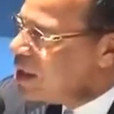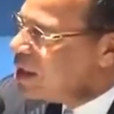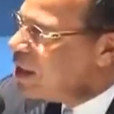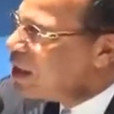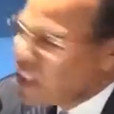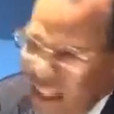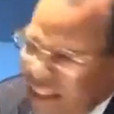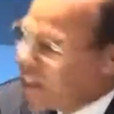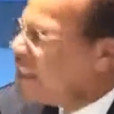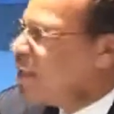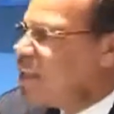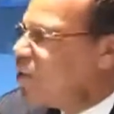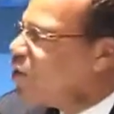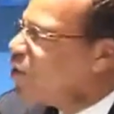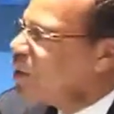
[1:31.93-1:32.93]

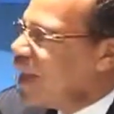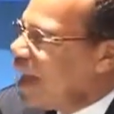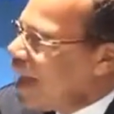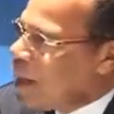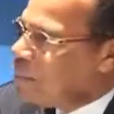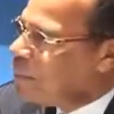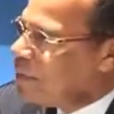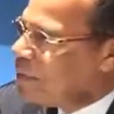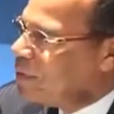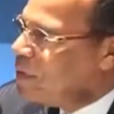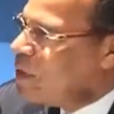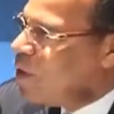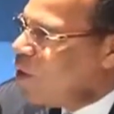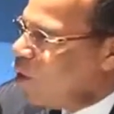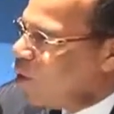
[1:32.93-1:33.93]
nothing could happen
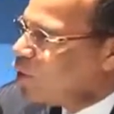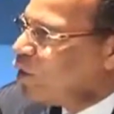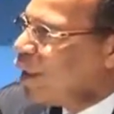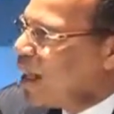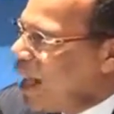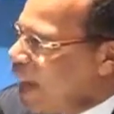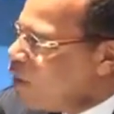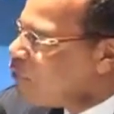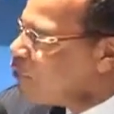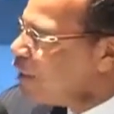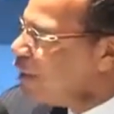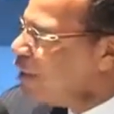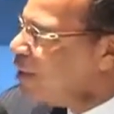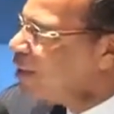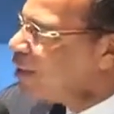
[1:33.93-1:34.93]
on the
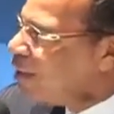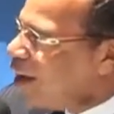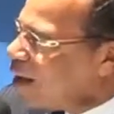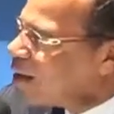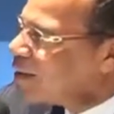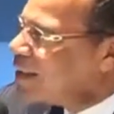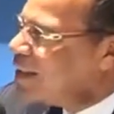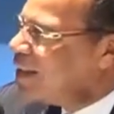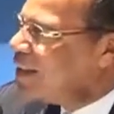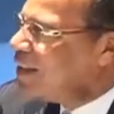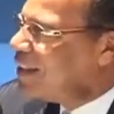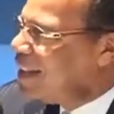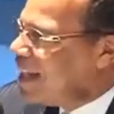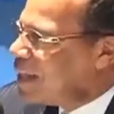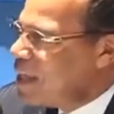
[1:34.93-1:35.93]
African
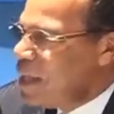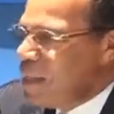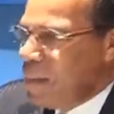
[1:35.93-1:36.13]
continent that